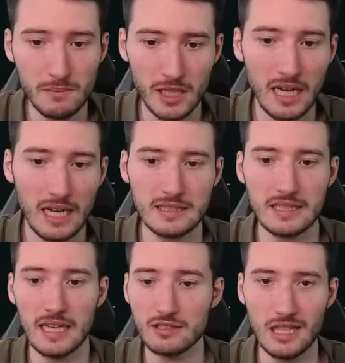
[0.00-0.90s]
cards.
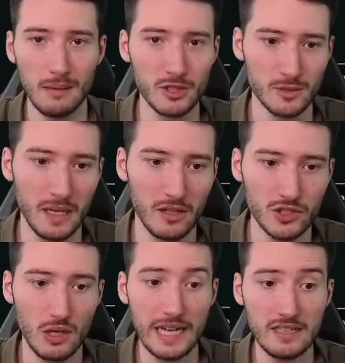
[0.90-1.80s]
They like to double spell.
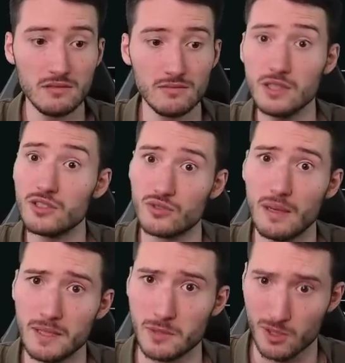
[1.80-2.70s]
So High Noon will
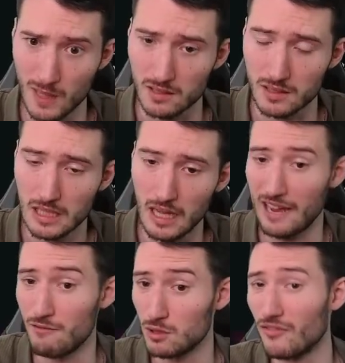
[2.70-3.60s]
disrupt them as well,
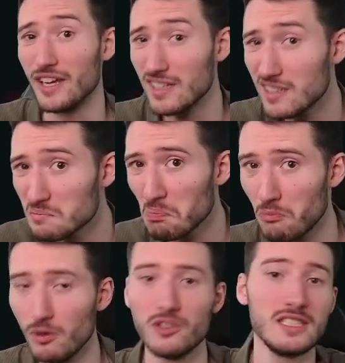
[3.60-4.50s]
I would think.
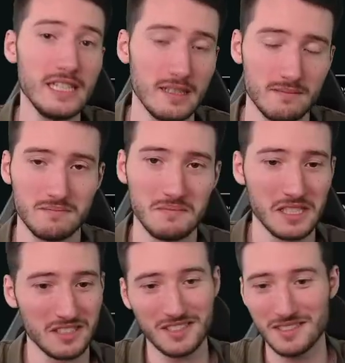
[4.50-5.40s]
We'll see.
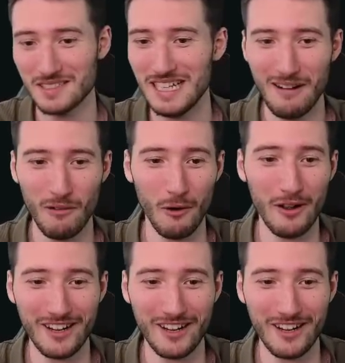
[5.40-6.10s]
We'll